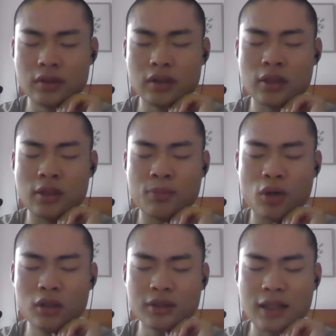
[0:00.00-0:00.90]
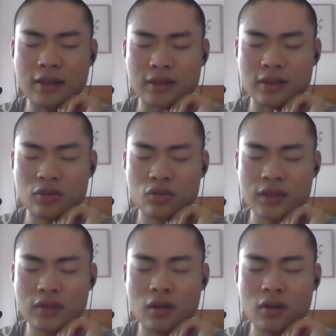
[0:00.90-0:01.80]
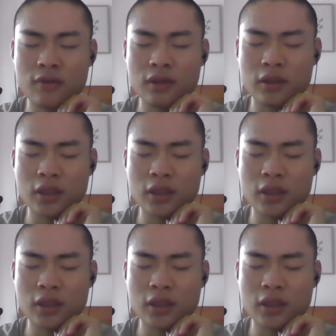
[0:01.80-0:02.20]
a product resolver.